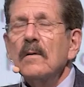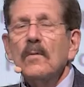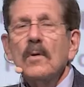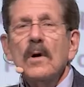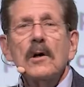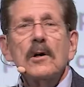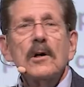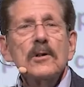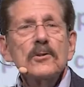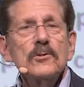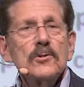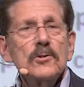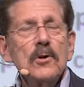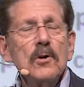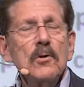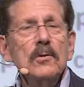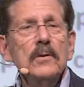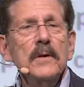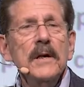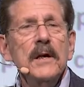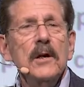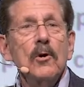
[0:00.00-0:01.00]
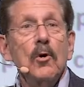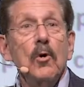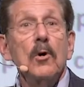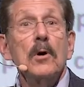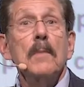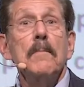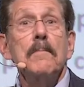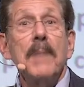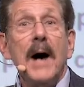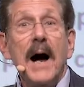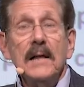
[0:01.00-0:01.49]
Well, controlling
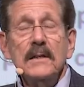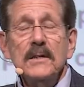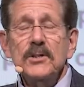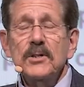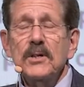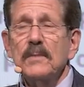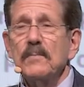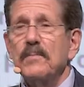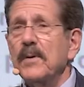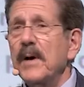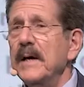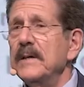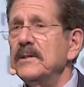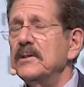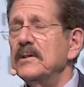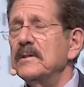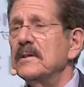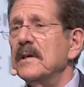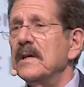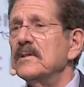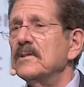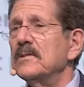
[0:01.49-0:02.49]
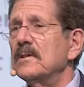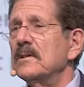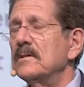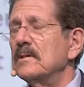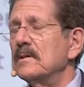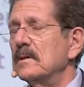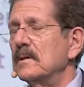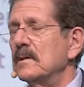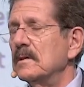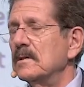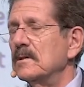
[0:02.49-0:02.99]
or abolishing prices,
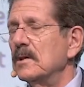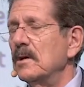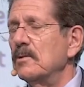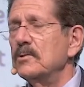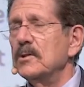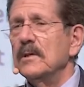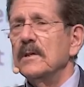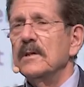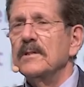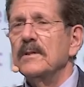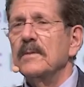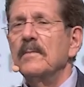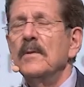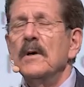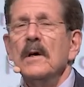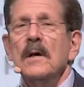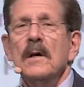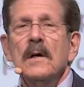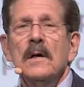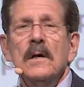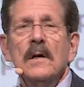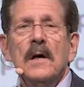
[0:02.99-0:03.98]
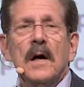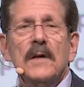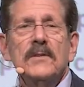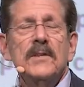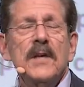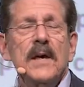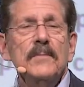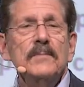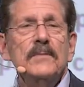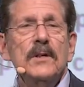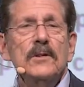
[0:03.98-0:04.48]
as socialism
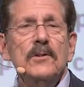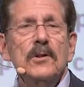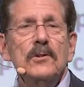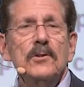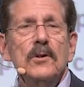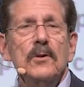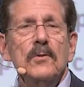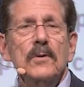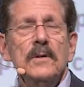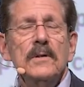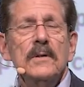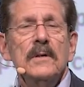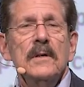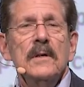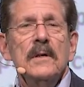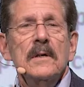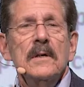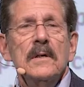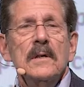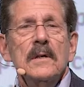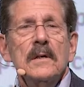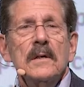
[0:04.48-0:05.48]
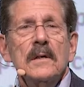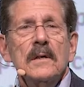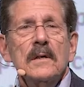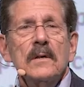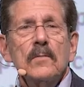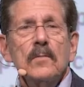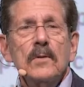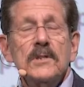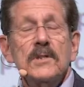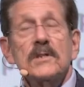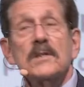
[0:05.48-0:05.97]
attempted to do and
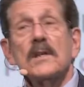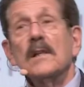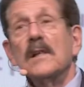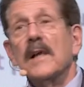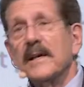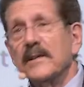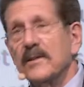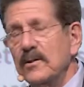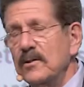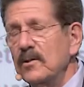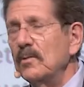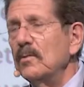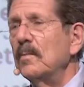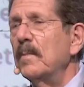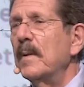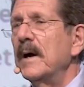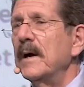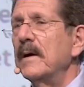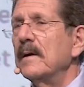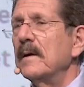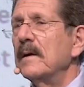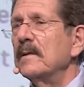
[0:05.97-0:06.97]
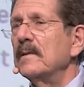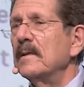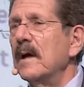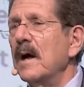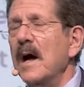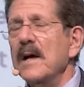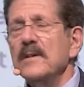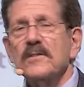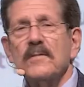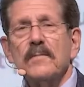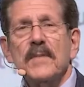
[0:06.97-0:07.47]
would still like to do in the
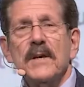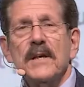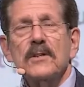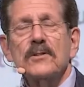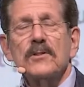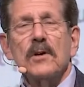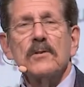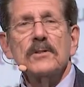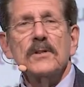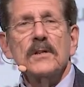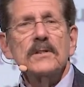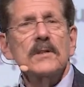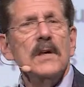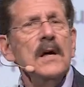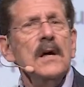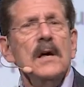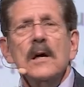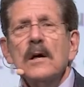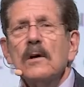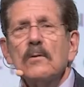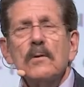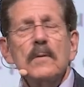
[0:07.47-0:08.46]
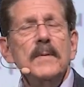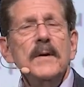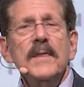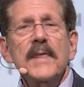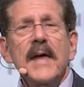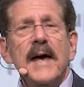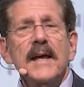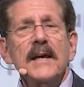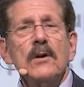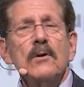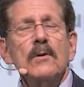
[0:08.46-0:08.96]
eyes of many socialists, would be
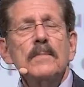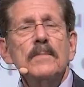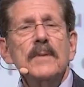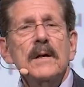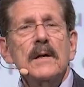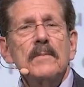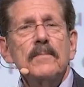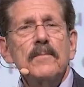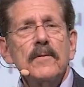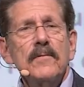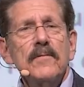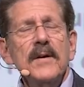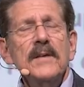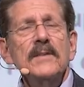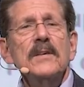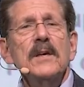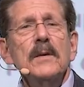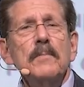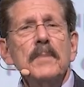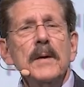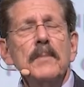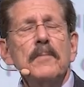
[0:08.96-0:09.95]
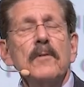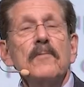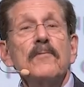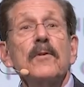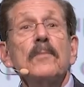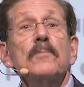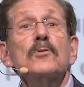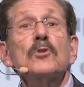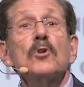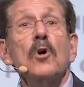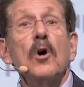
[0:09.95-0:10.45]
that. It would be preventing people
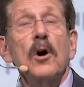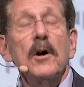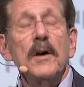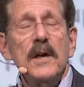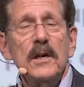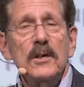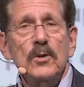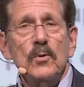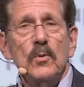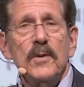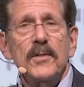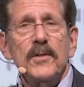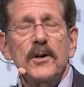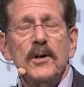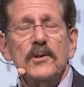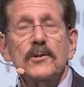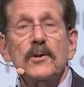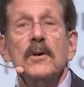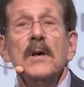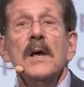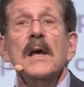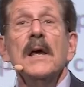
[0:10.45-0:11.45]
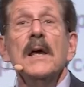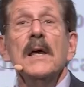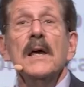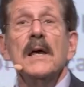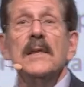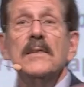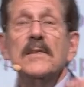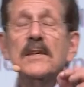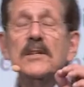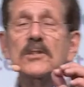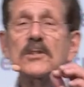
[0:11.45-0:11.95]
from talking to each other
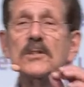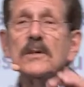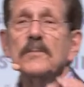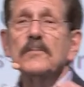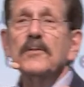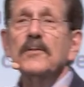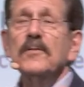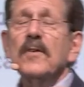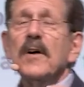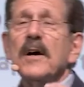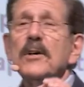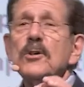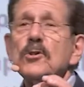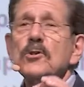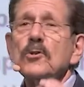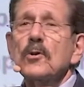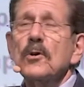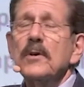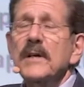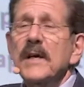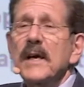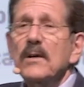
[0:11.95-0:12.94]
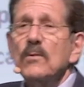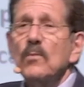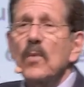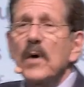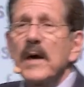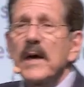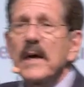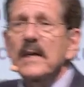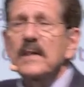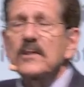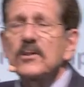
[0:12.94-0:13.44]
in these simplified shorthand
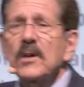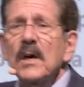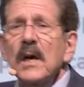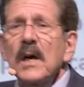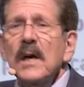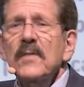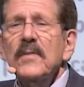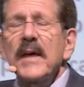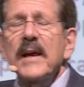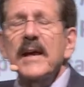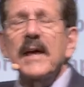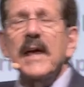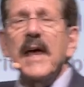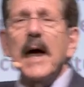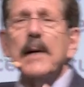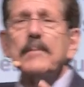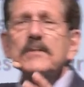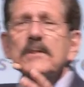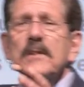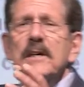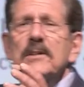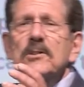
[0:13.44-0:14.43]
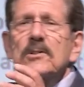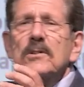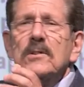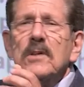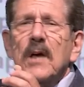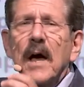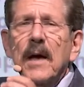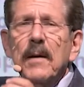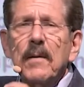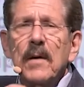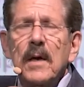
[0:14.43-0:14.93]
ways that
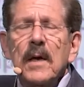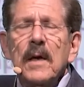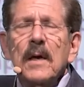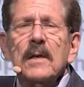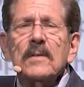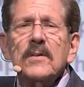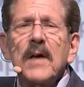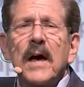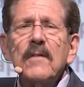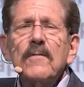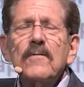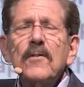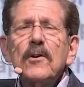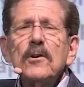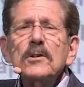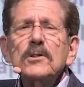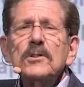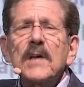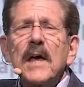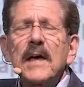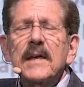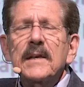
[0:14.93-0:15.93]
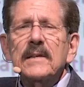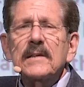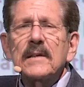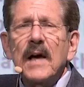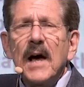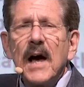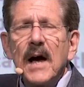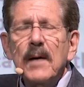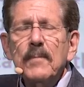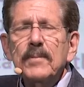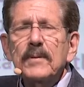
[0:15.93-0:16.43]
encapsulates diverse and
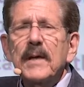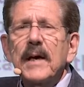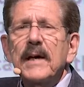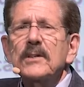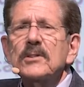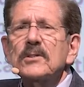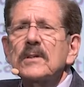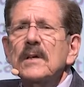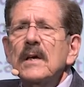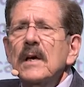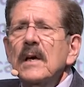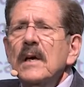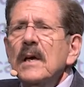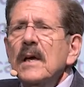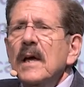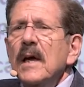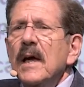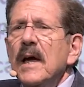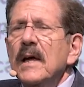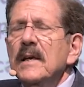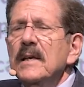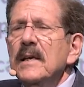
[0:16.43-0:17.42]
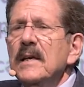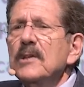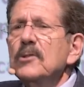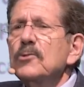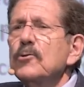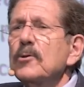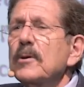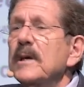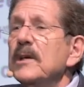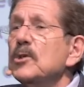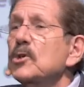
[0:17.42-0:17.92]
complex and
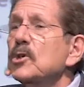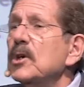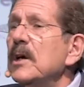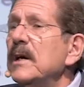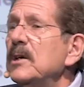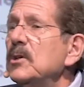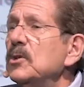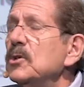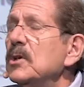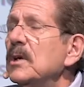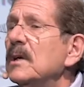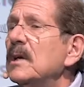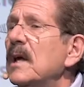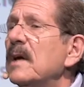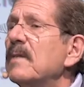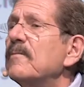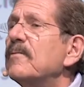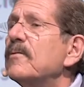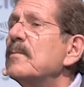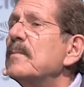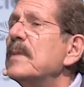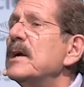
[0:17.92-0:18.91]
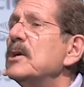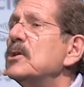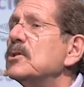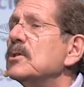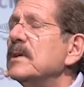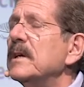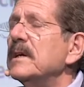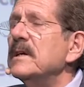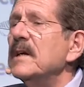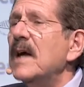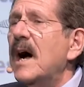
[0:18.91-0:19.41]
intricate changing
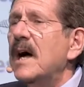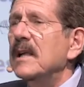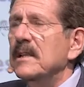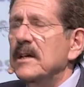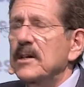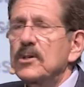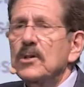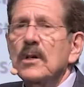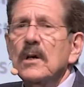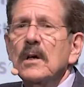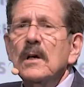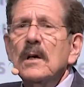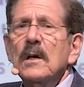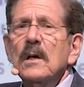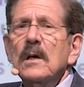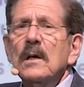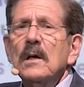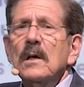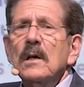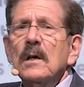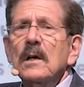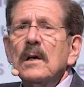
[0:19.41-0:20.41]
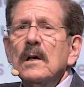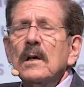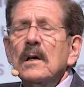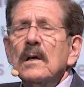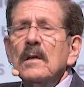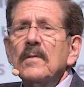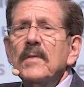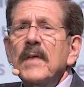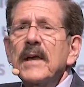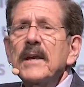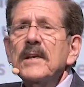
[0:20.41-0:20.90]
information and knowledge
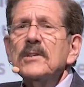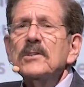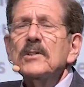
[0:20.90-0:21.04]
that